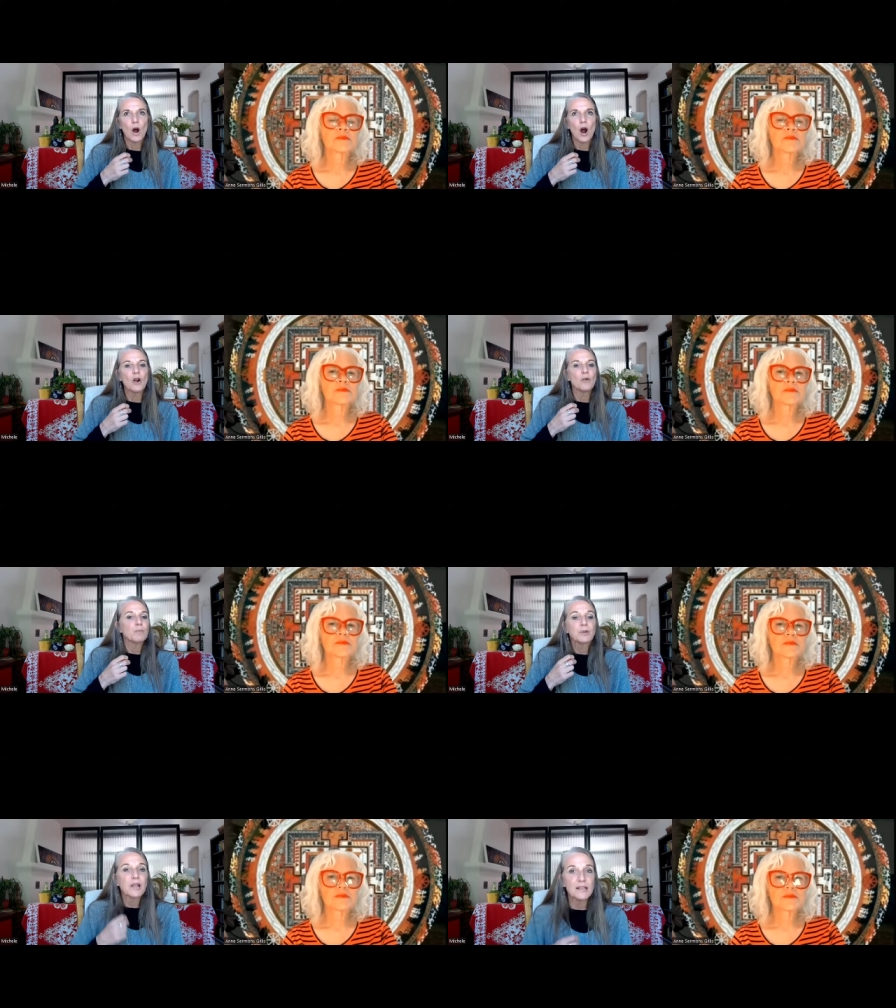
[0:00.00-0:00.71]
aren't
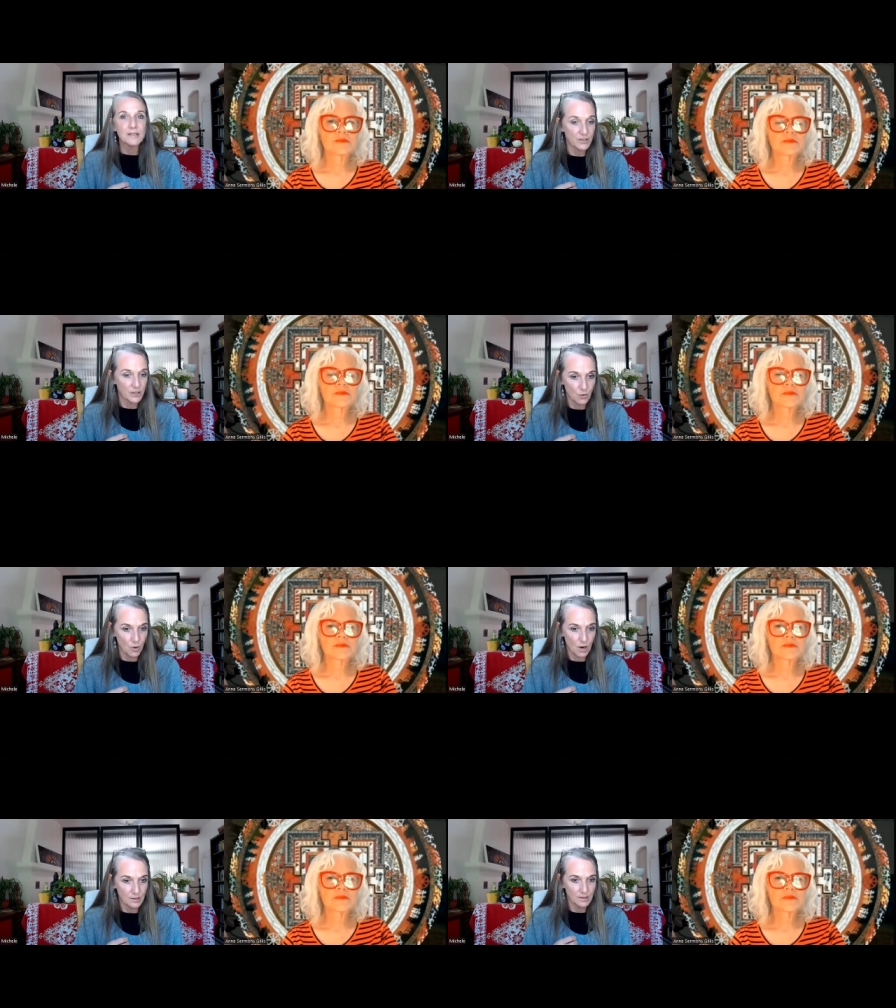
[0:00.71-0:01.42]
pleasant to
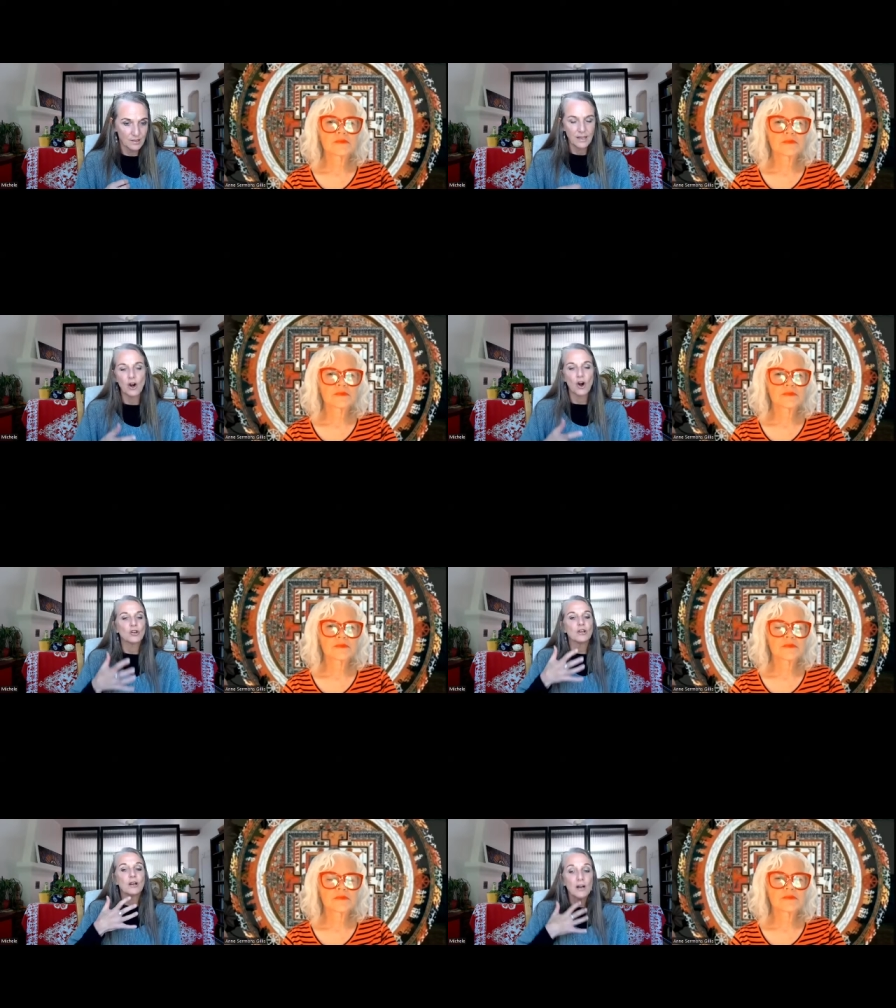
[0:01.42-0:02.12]
us, that
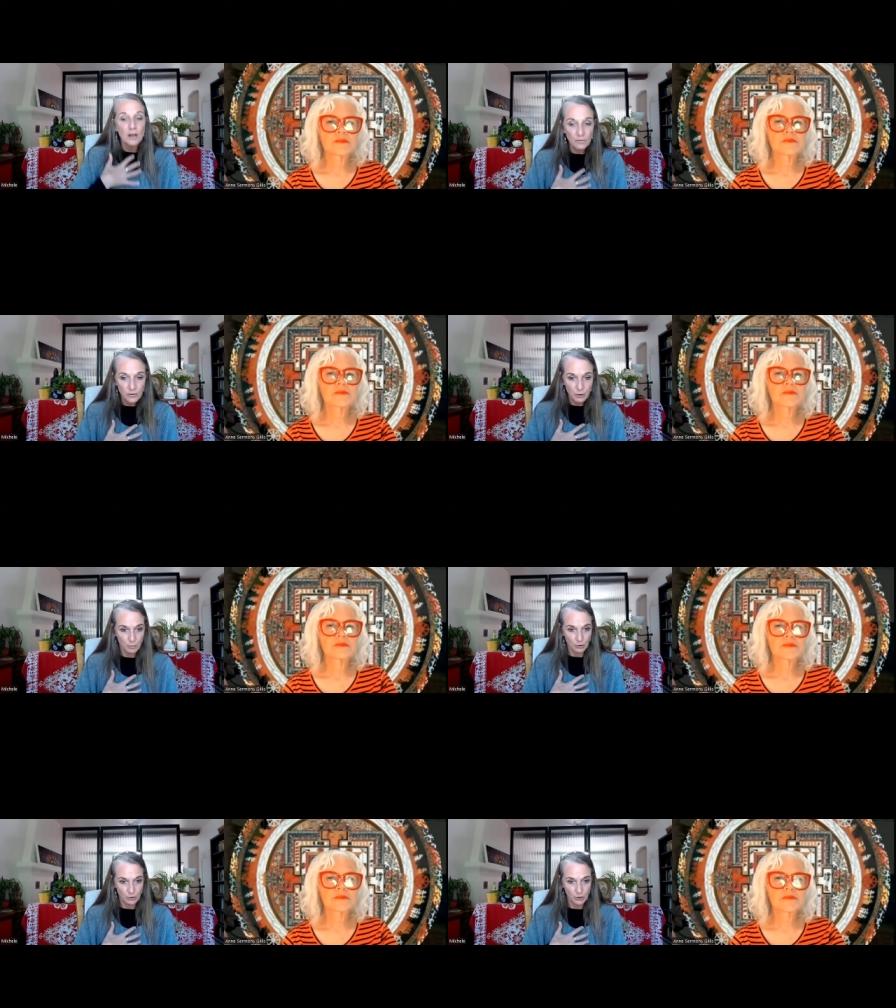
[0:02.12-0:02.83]
aren't
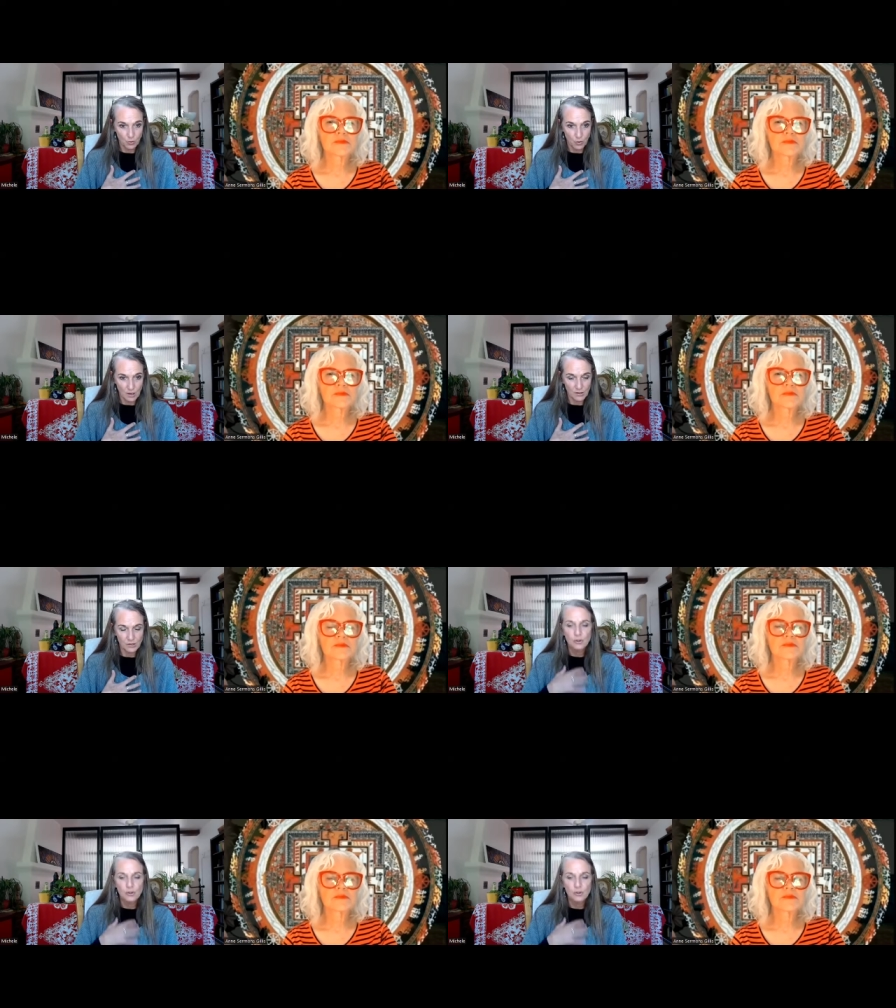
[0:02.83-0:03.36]
comfortable to us.